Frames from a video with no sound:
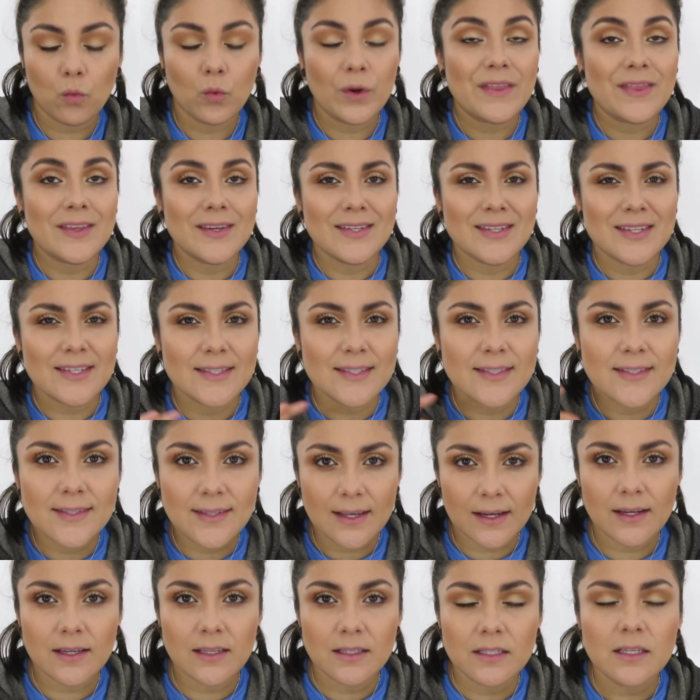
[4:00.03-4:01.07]
within
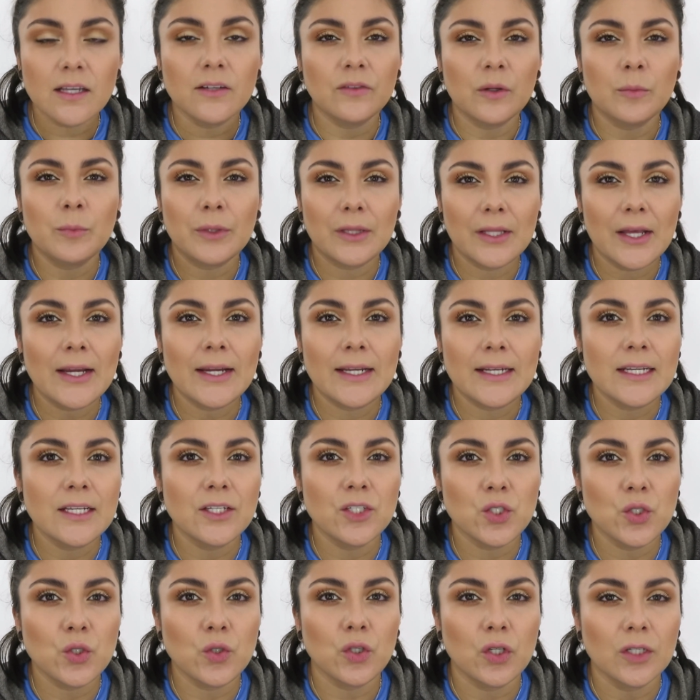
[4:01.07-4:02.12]
seconds of applying
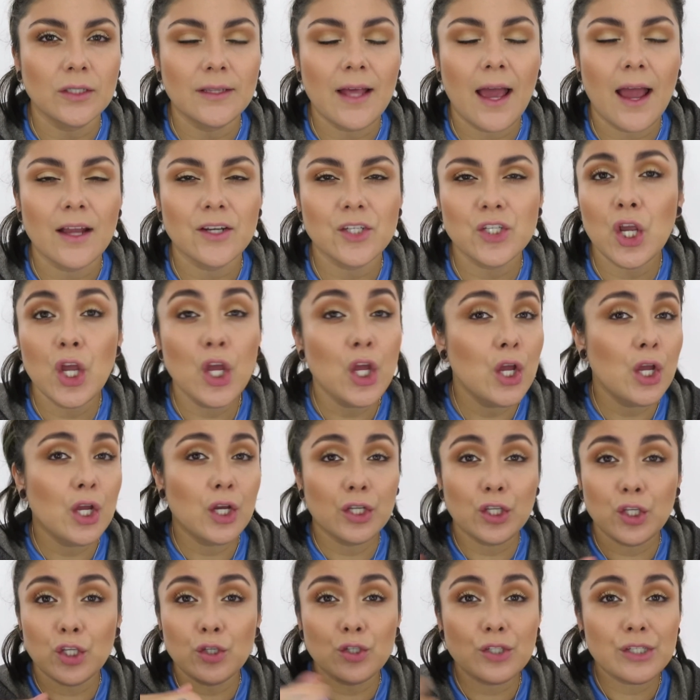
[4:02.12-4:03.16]
it to your lash.
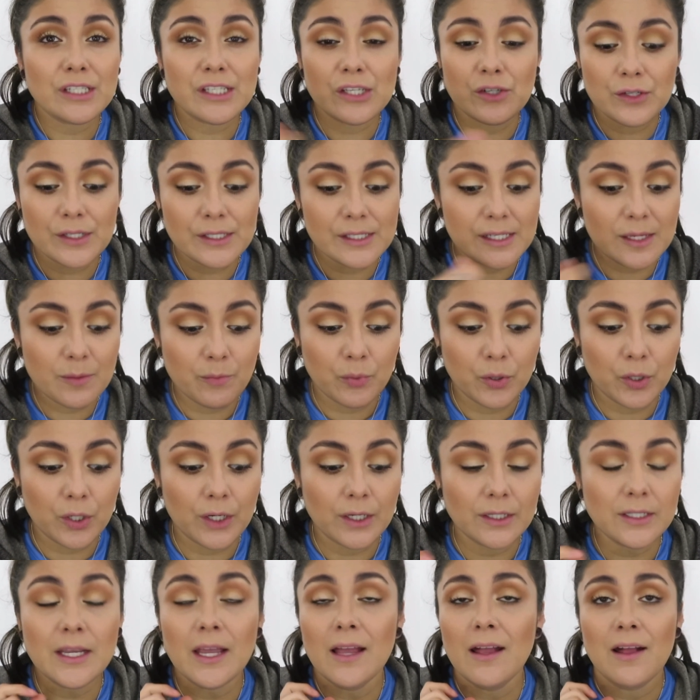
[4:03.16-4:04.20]
You seriously
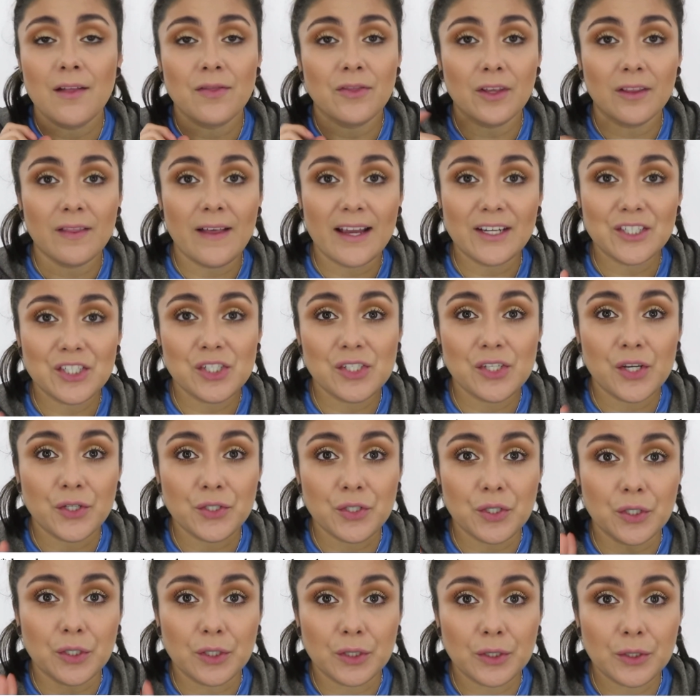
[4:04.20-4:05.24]
put the lashes
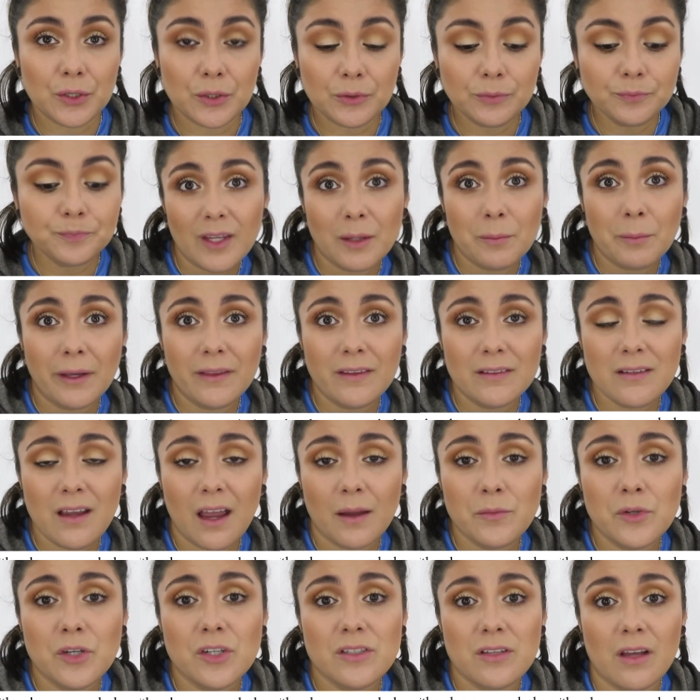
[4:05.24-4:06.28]
on your glue. By the
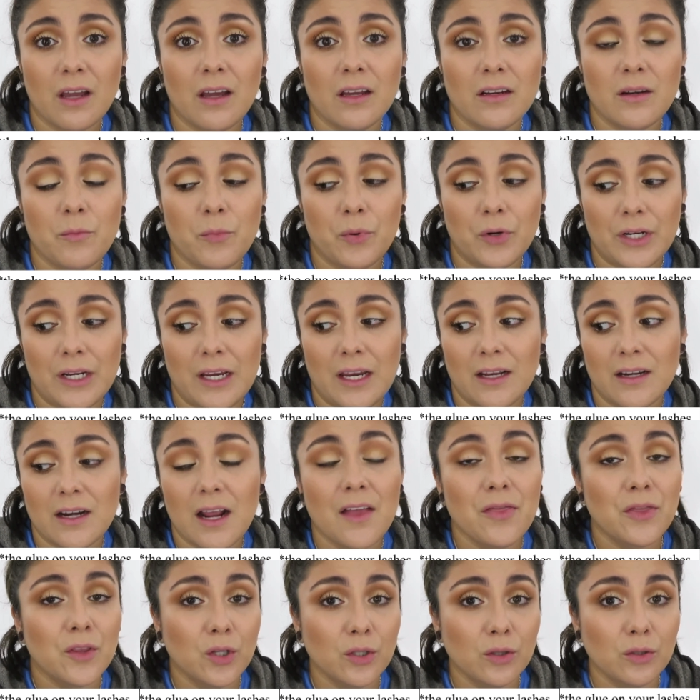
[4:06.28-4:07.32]
time you're done putting
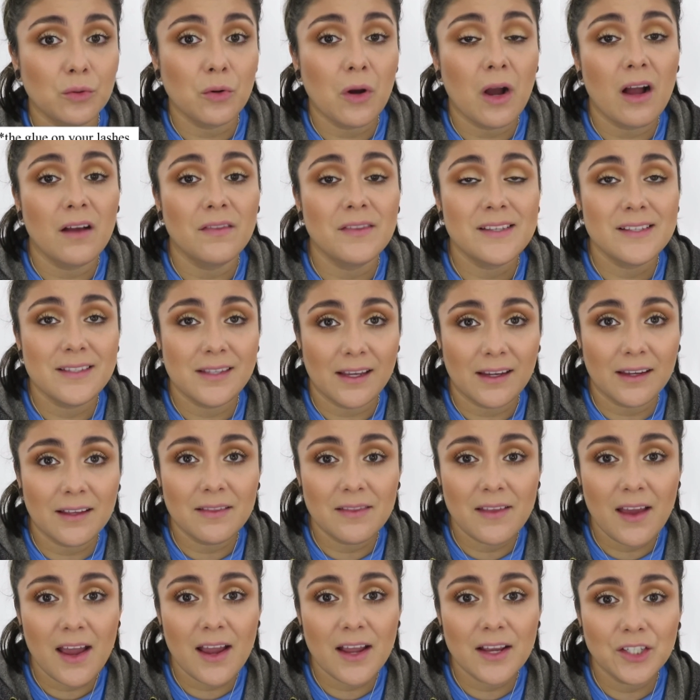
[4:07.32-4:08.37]
the glue on the second
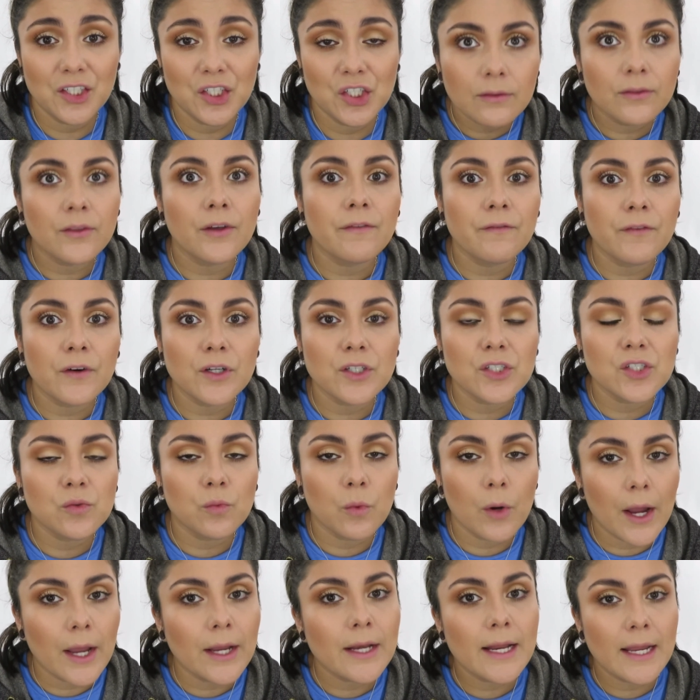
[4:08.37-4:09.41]
lash, the first
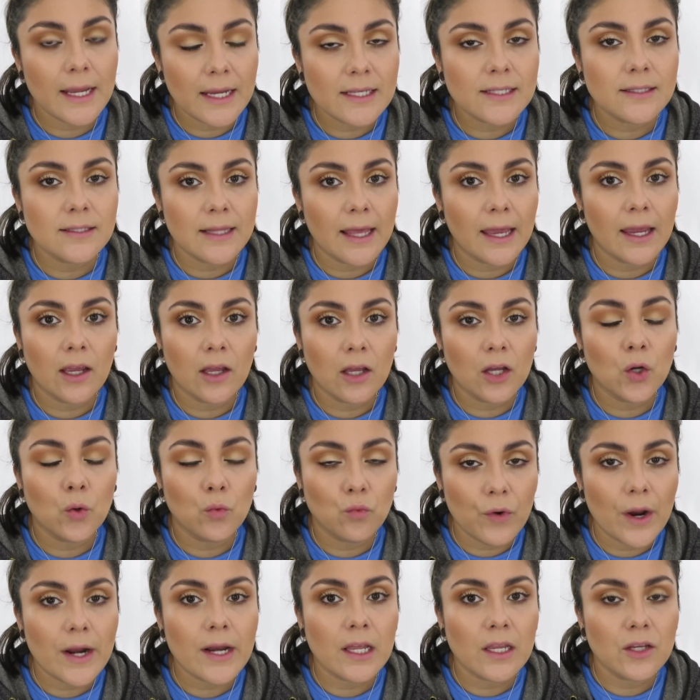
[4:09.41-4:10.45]
one is like
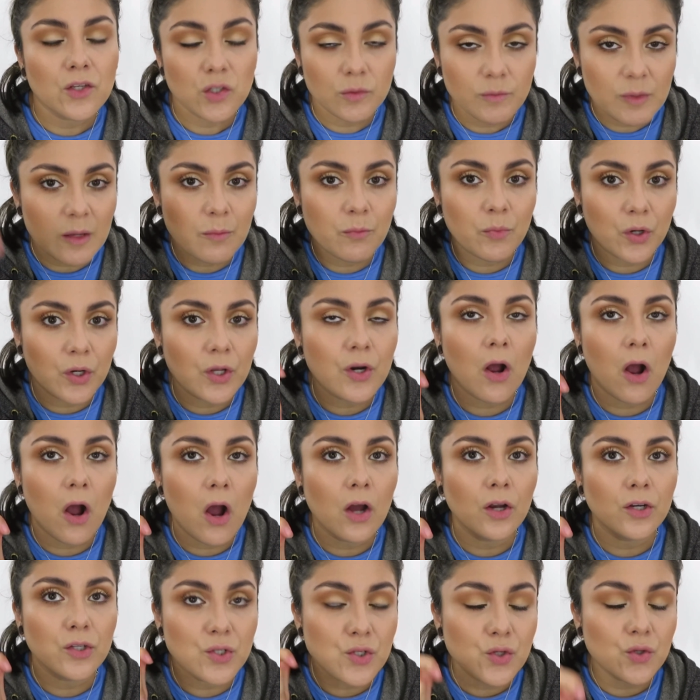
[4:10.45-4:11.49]
ready to be put
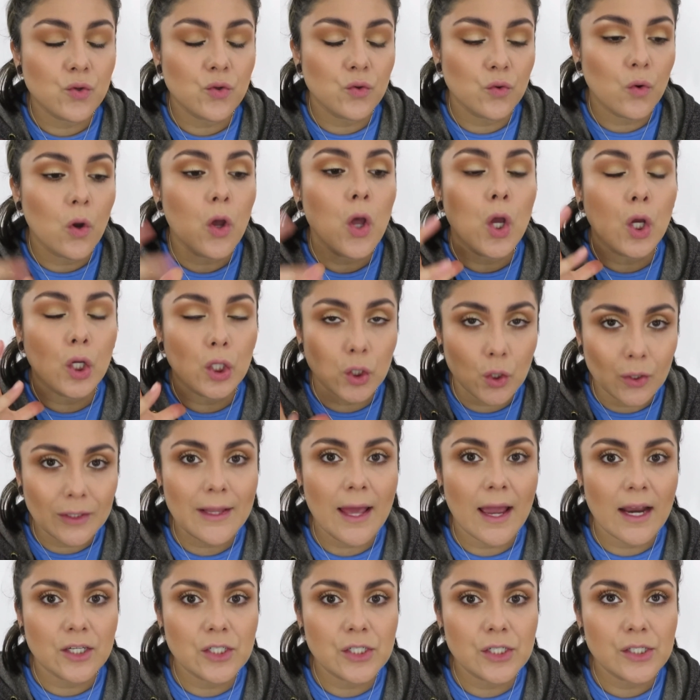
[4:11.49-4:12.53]
onto your
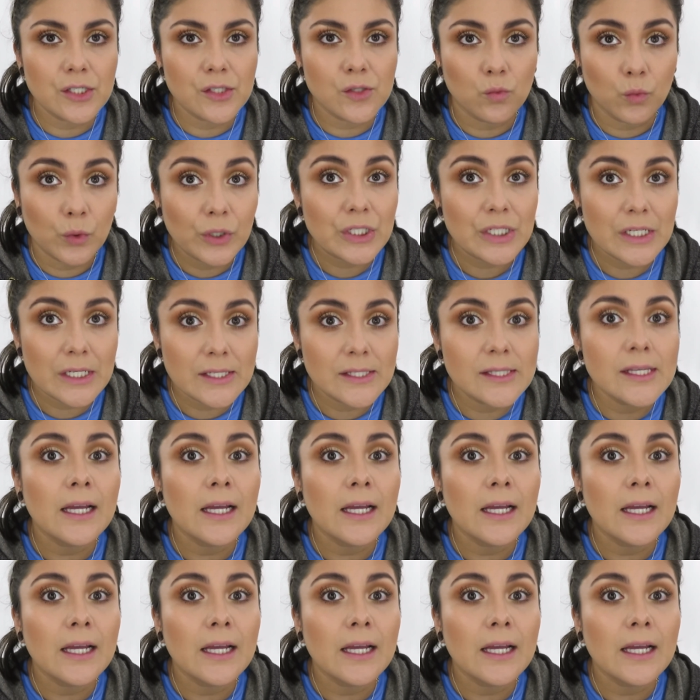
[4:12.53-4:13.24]
lashes, which is